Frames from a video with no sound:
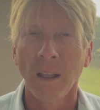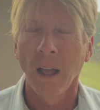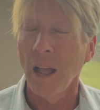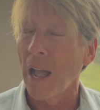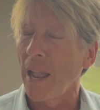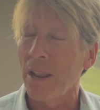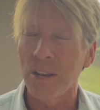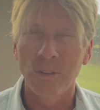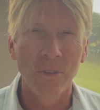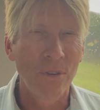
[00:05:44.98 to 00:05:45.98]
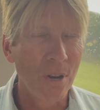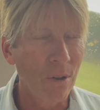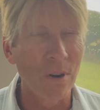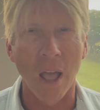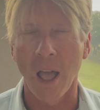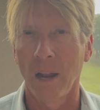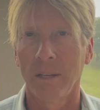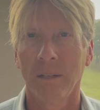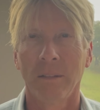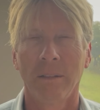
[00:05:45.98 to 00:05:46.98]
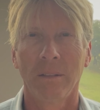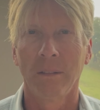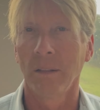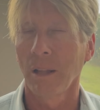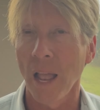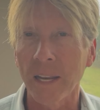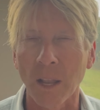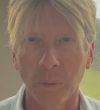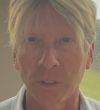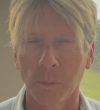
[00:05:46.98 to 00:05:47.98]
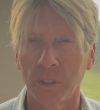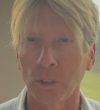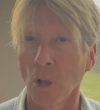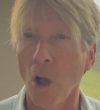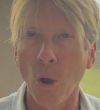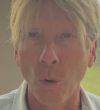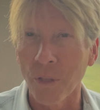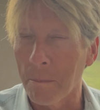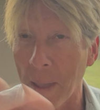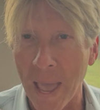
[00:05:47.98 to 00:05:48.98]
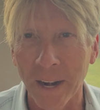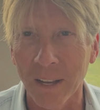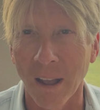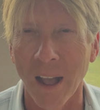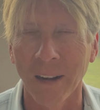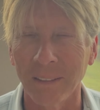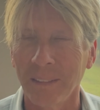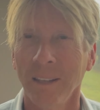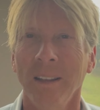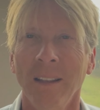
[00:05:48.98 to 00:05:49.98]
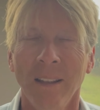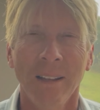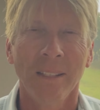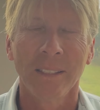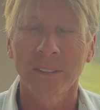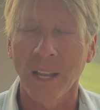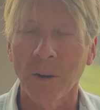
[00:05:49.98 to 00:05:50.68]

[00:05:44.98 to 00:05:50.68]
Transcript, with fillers: I do not." like it when someone says, oh, the man of God. It's like,